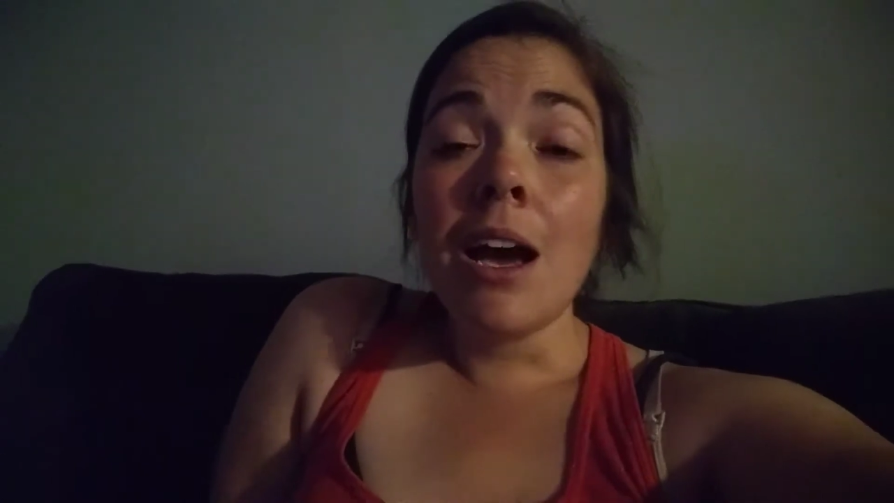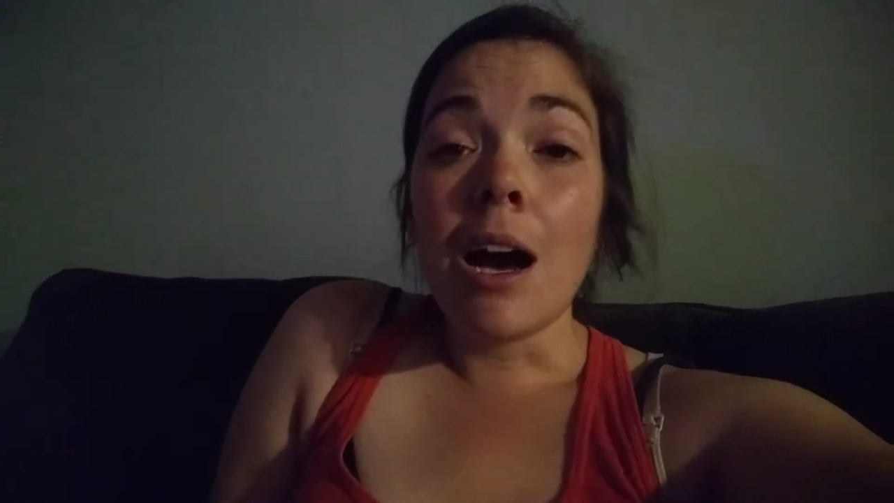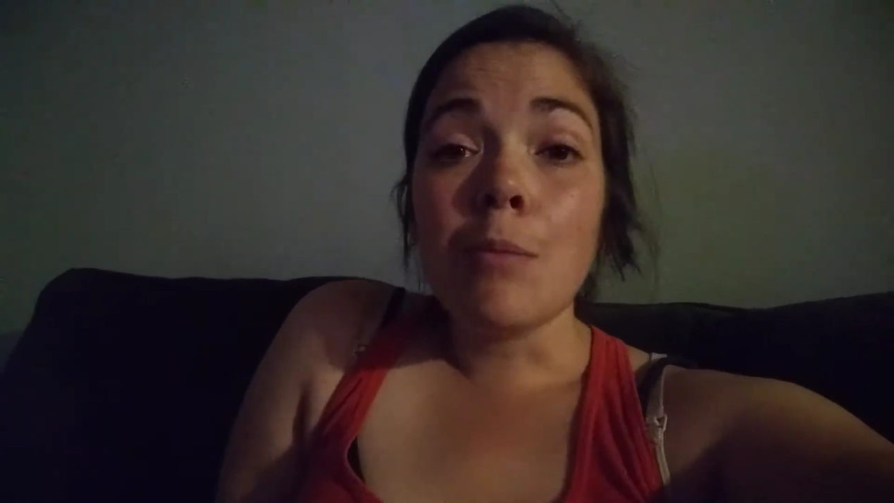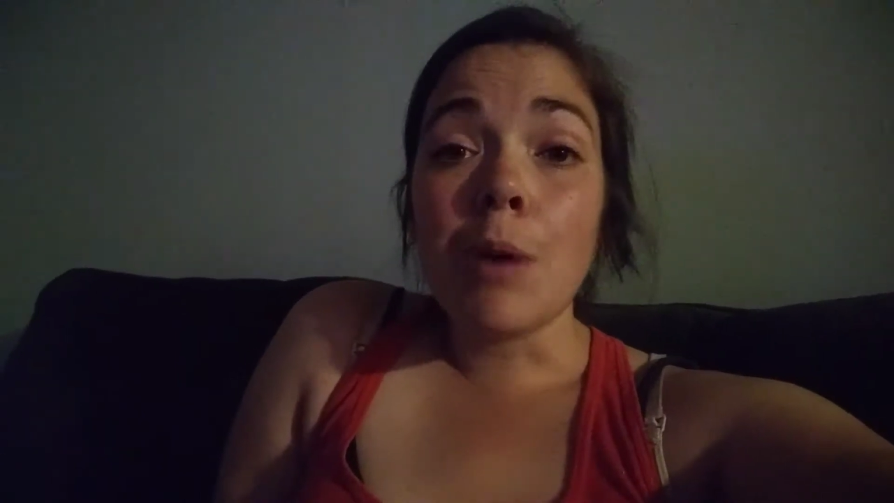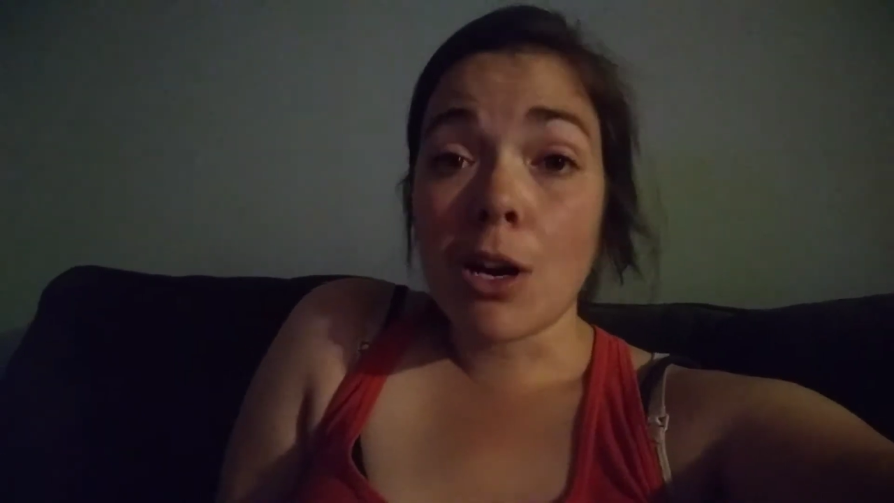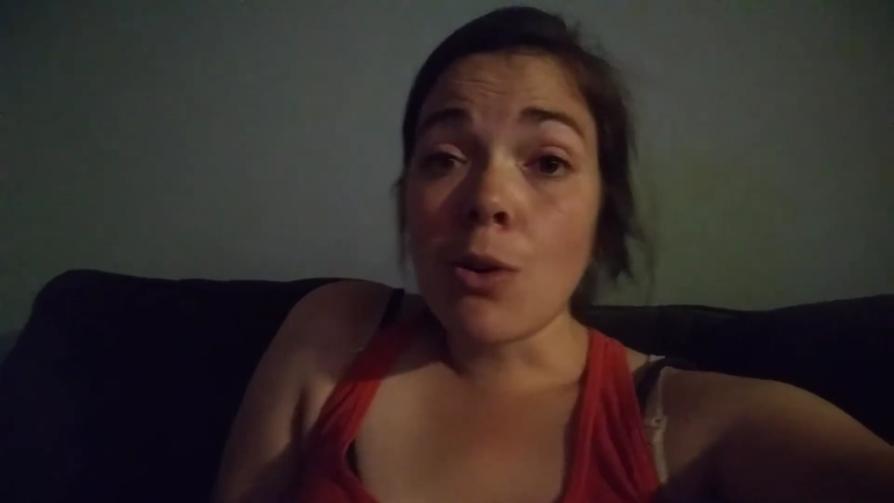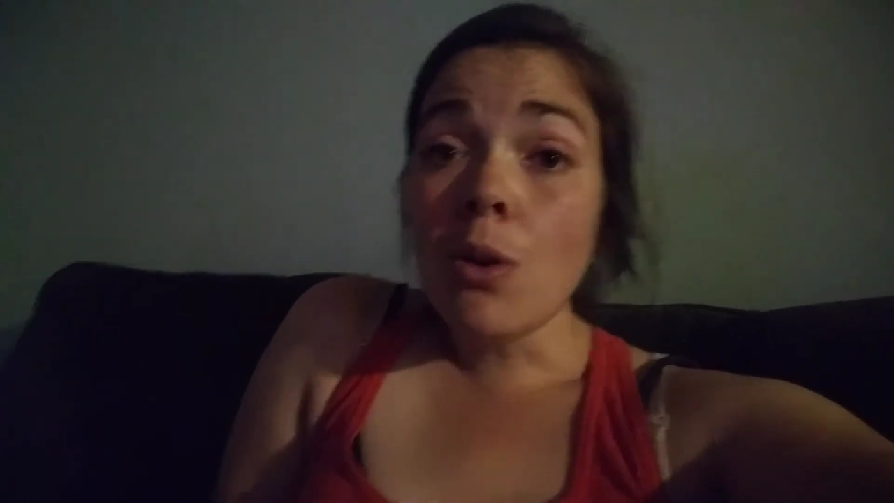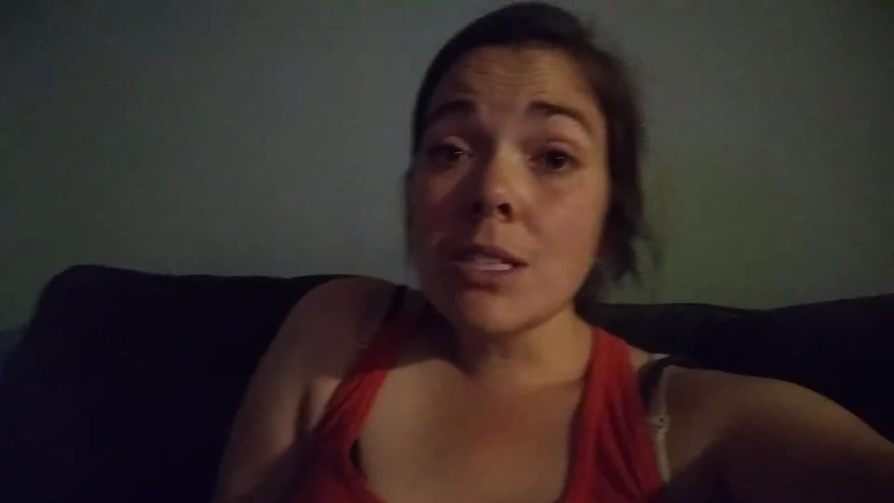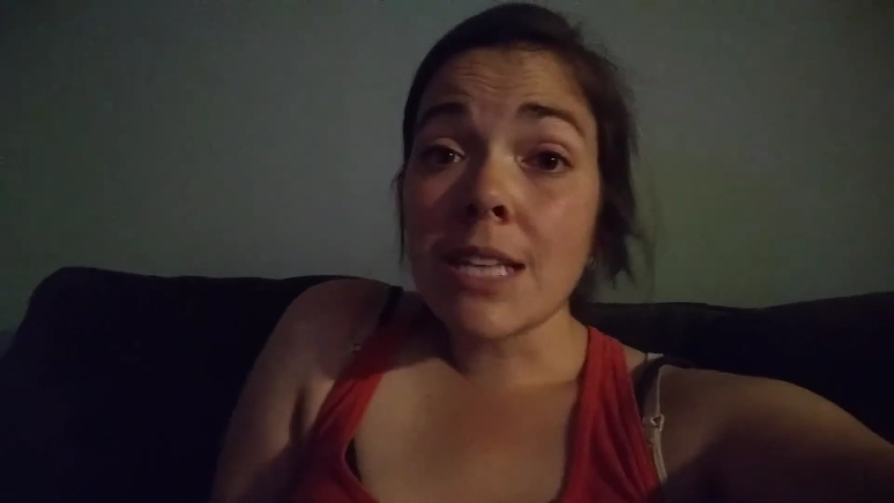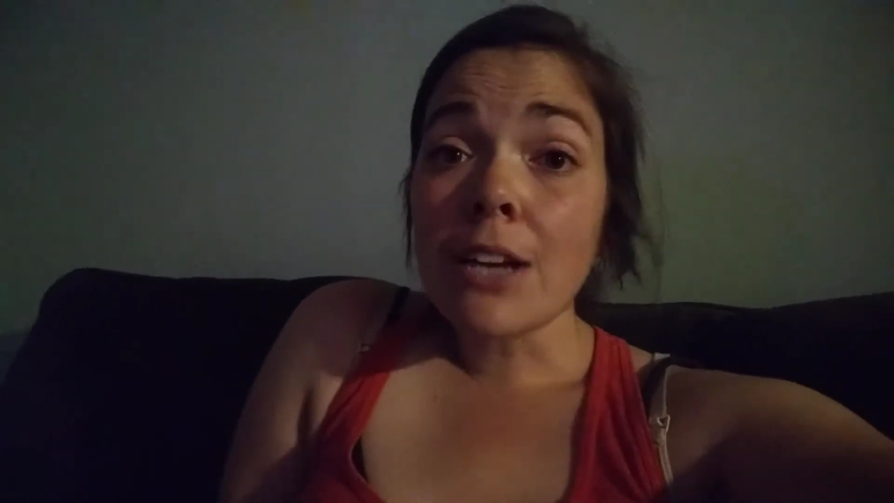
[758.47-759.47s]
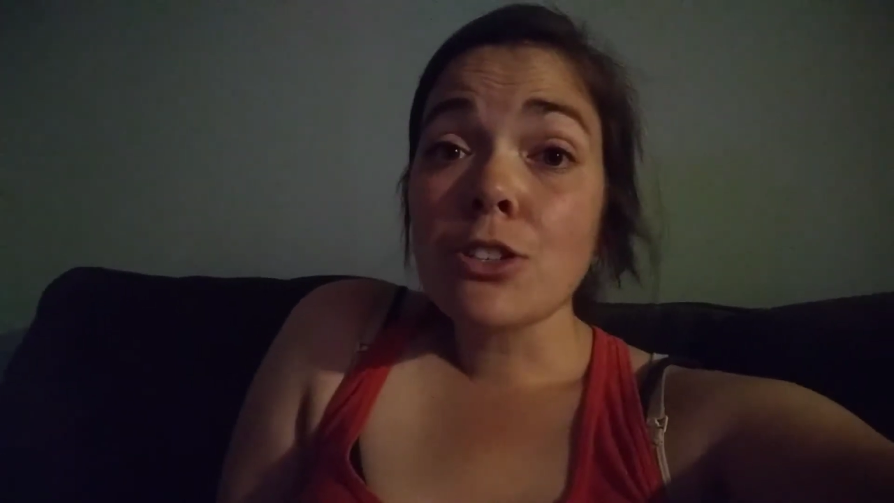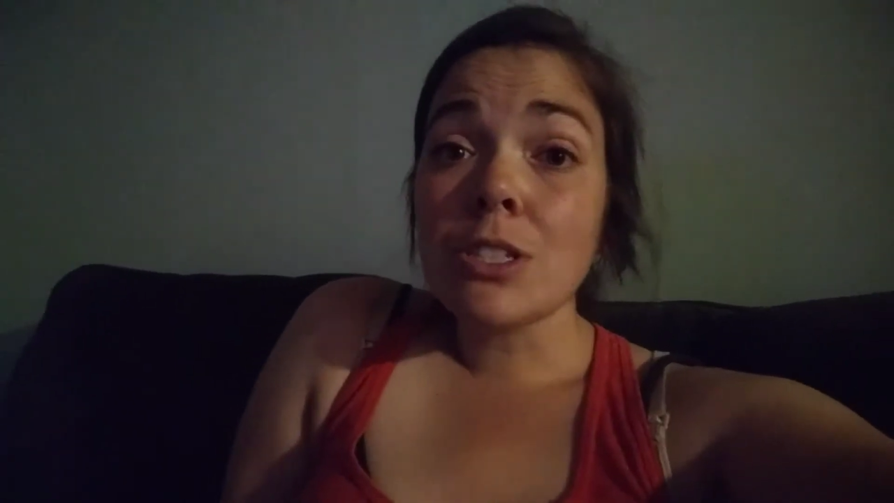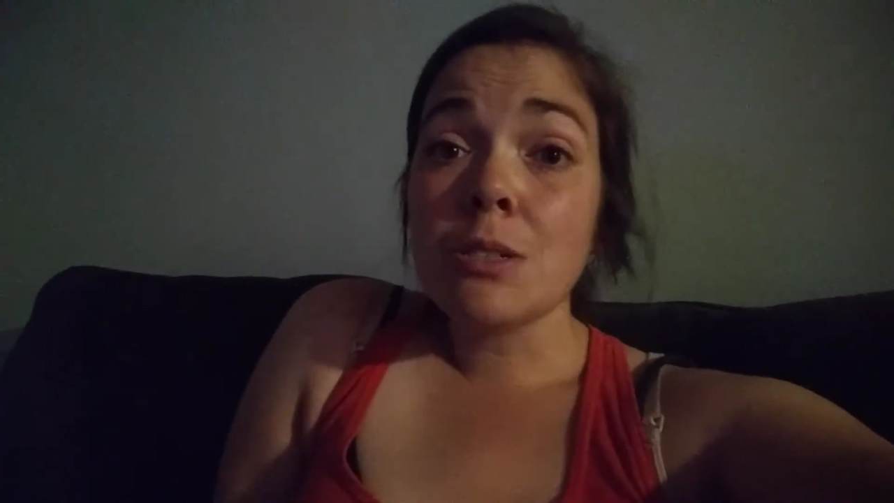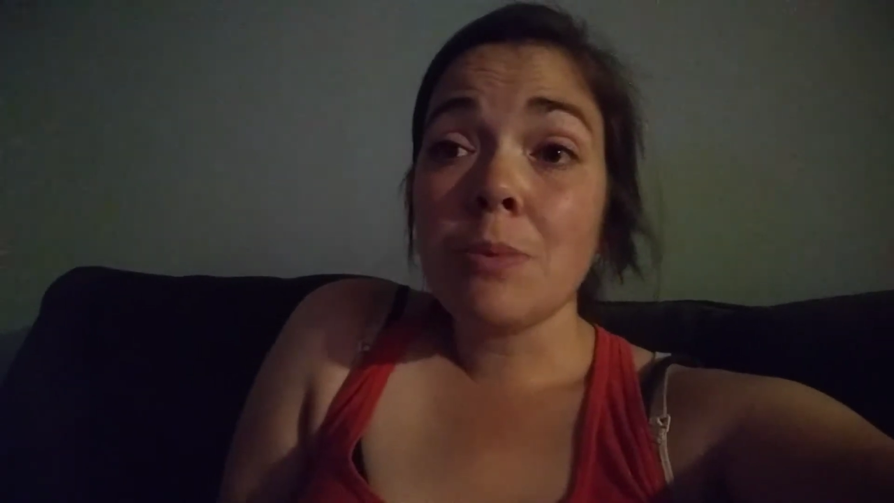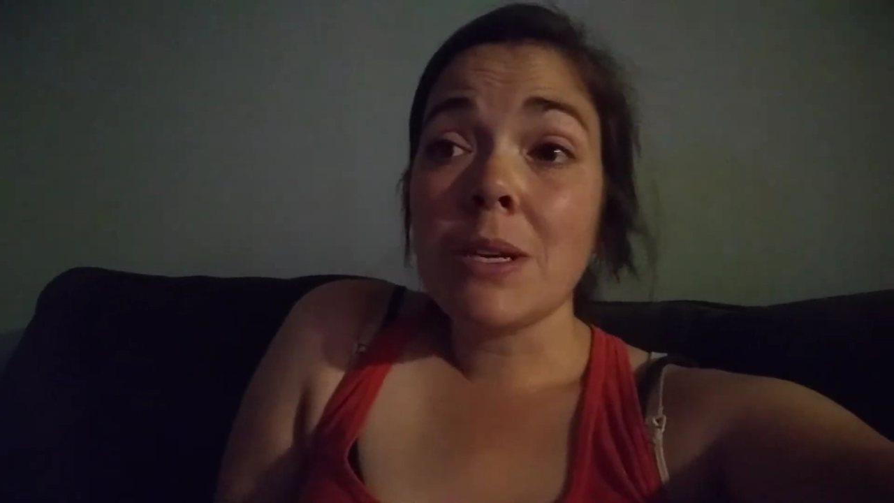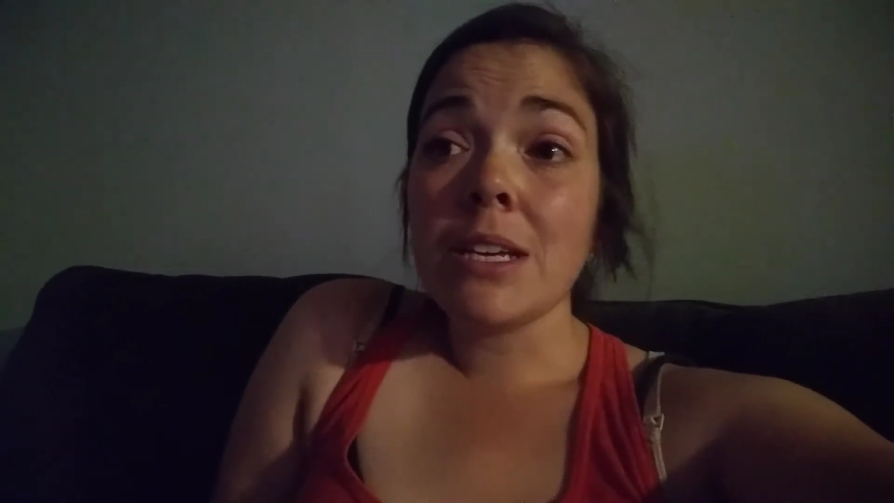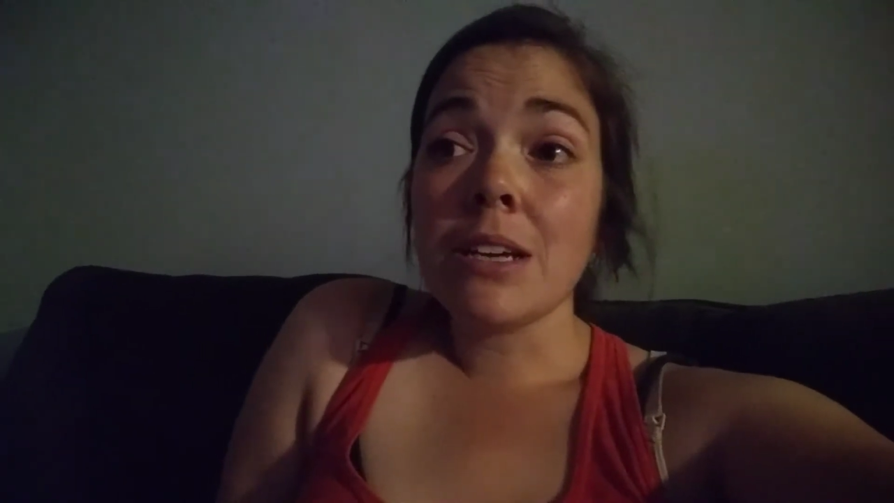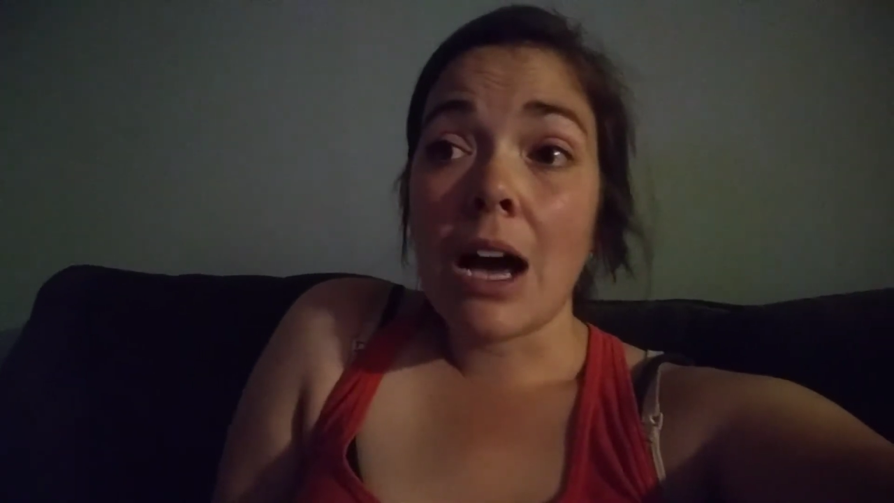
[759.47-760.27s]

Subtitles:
Our goal is actually to be